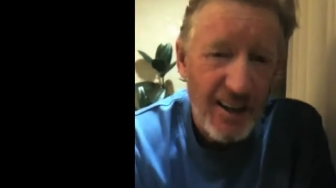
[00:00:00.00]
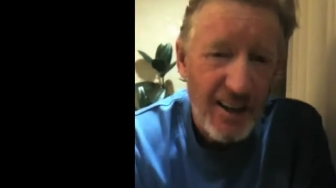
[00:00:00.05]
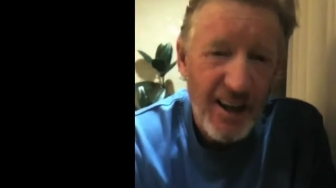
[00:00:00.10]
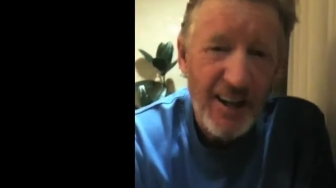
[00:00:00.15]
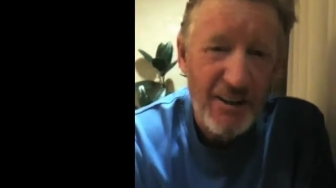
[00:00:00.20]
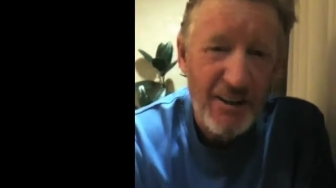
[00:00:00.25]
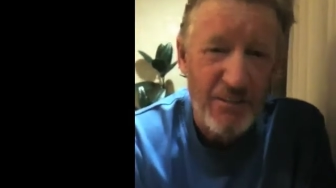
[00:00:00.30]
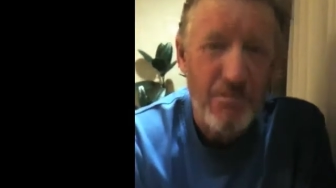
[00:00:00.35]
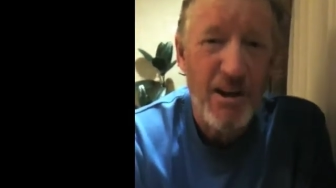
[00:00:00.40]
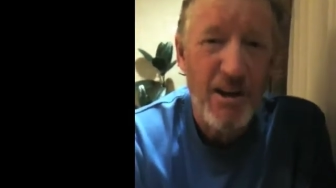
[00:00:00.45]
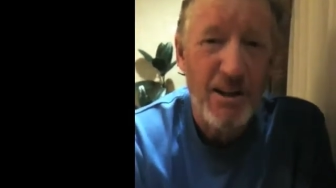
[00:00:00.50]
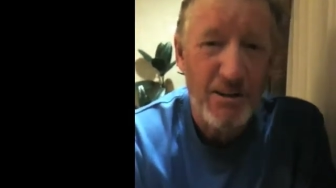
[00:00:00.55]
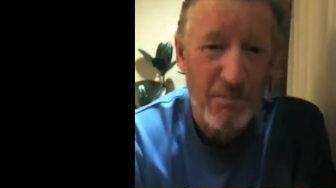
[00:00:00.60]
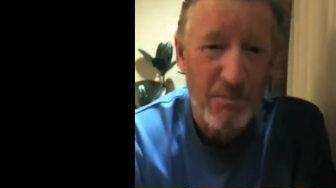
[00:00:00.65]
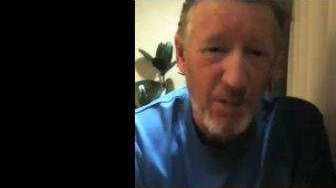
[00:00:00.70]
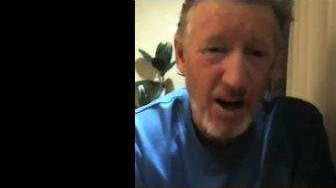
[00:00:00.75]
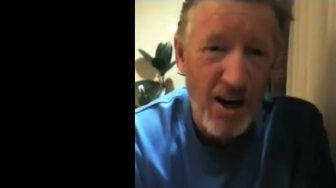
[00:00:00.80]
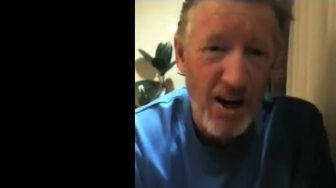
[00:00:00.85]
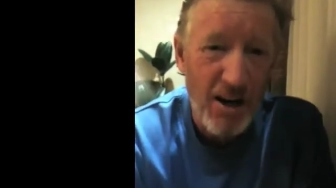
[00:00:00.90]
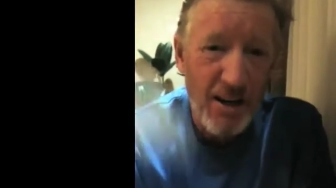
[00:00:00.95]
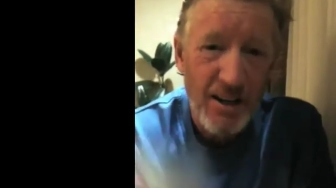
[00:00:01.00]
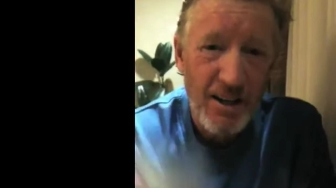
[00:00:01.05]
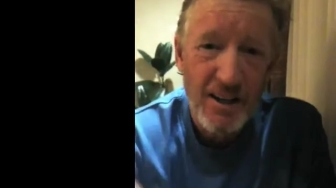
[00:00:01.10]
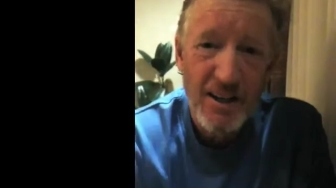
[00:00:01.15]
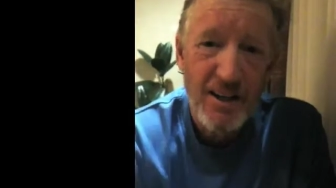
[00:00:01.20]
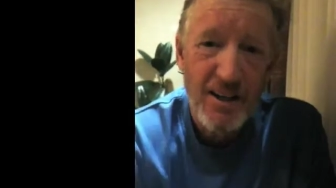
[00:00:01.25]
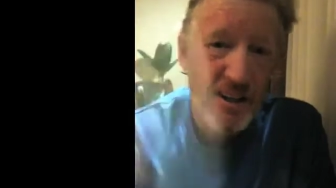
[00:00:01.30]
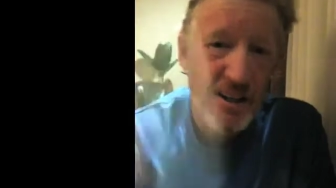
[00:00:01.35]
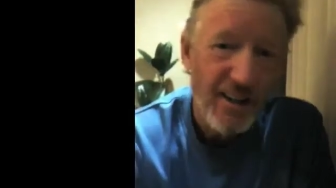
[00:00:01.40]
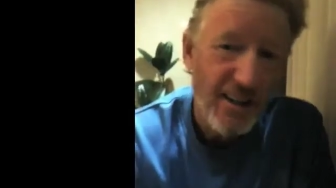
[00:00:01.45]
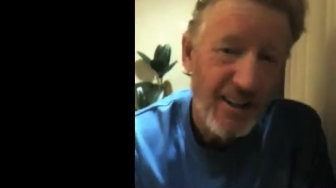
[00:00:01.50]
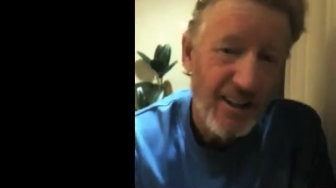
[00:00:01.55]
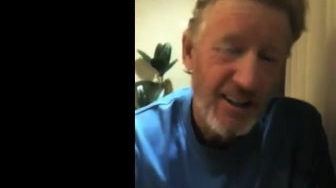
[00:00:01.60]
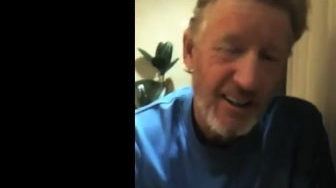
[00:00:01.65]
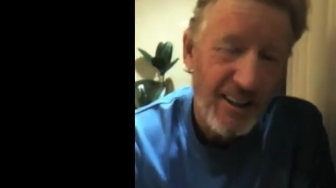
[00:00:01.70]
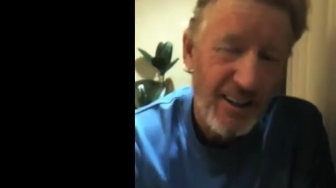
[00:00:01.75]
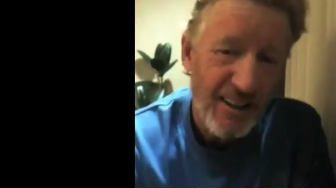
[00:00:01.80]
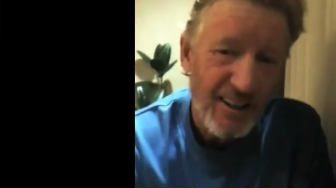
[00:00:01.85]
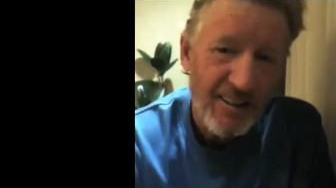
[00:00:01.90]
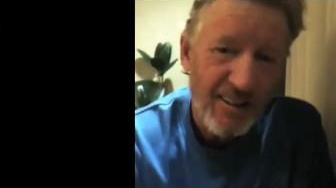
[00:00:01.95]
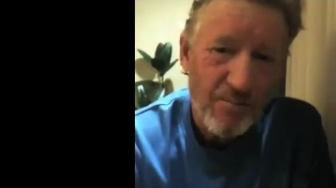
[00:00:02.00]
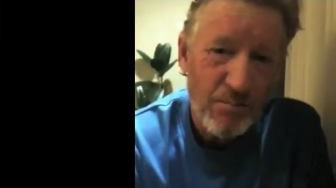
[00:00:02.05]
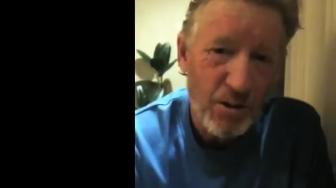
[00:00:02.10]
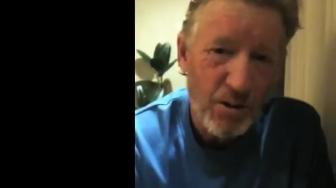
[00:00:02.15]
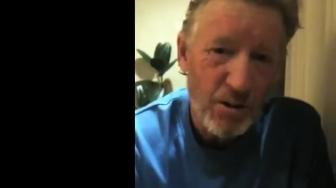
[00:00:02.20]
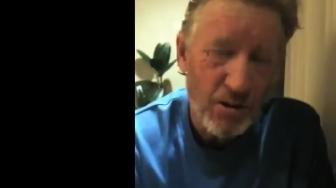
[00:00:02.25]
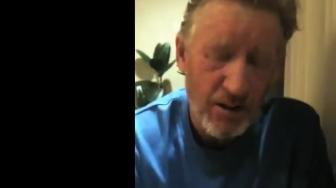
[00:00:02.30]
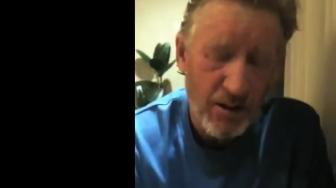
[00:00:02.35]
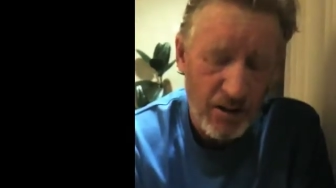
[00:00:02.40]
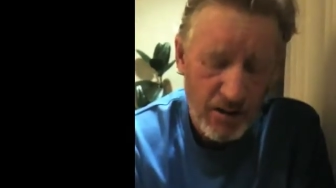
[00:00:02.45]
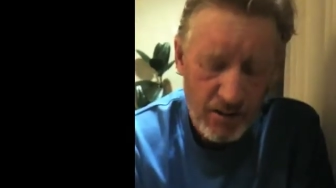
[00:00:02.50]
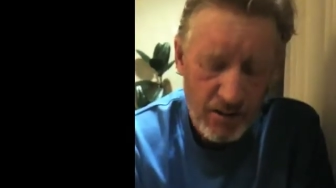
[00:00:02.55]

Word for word: 100 miles apart, brutal.